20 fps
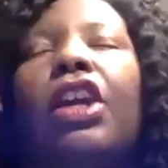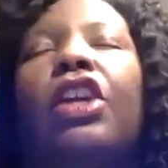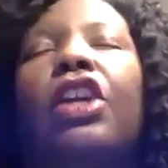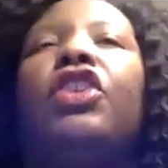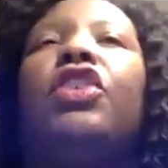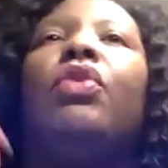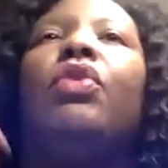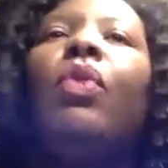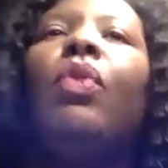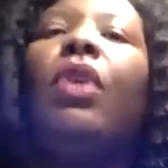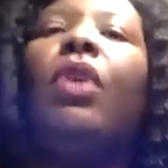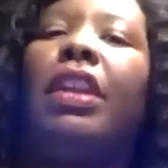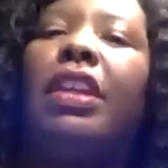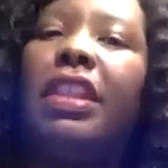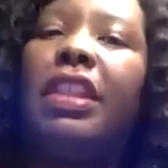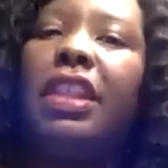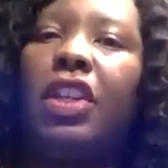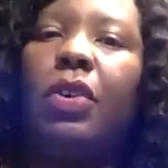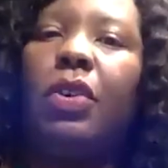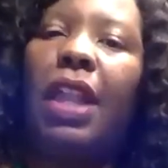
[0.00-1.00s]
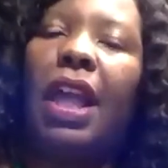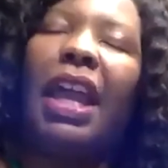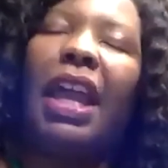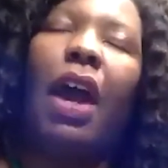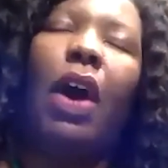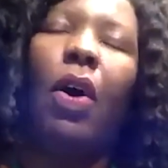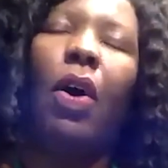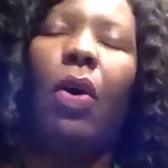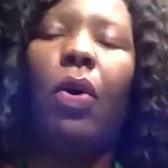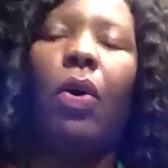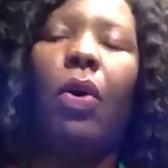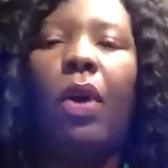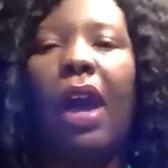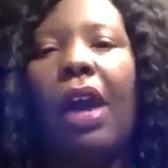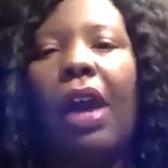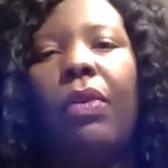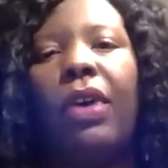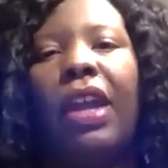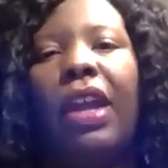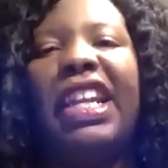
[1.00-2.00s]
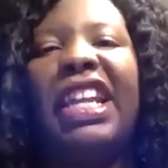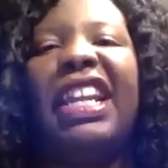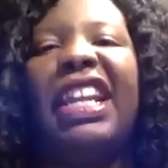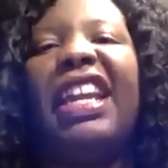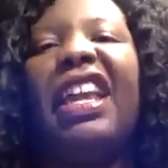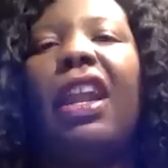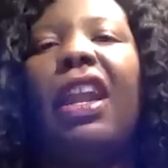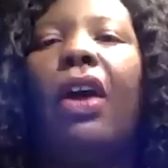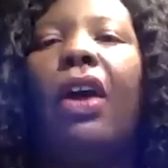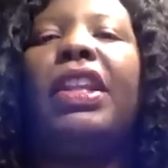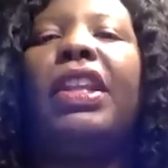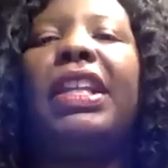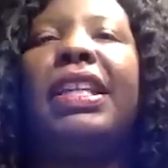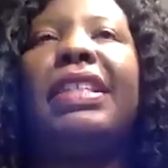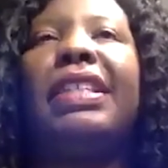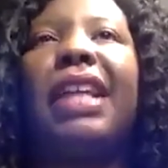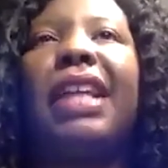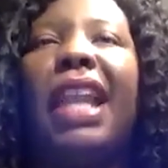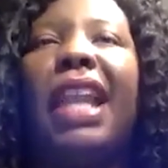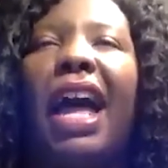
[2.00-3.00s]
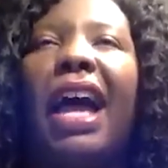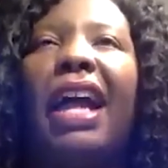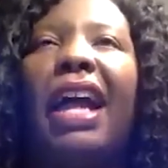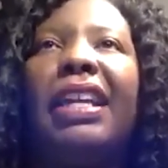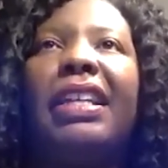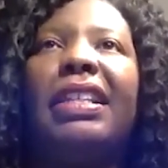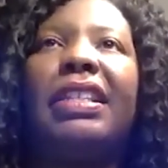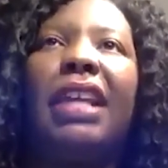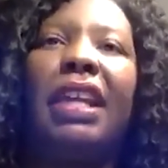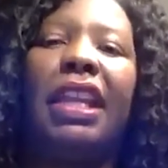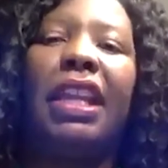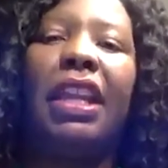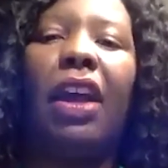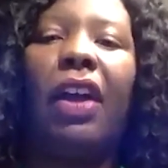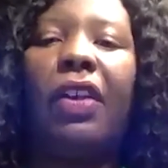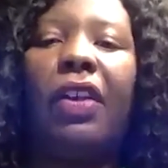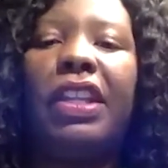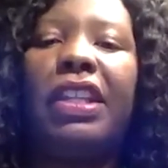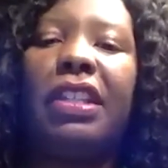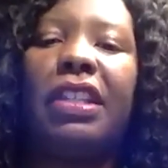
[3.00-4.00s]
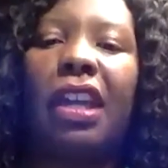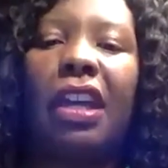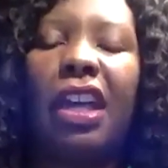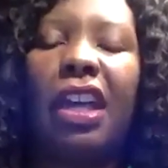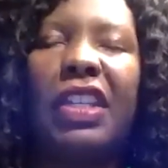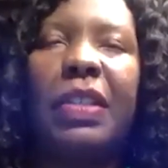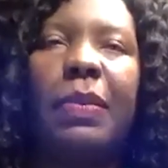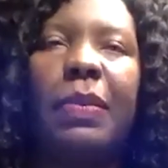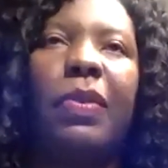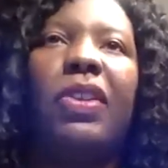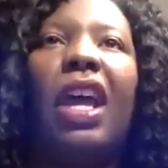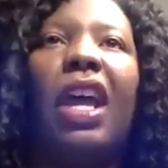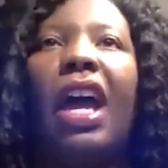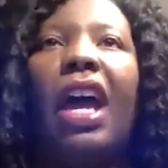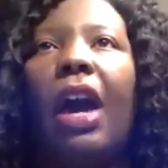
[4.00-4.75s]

you want to you like oh i want to need to get all these clients i need all these customers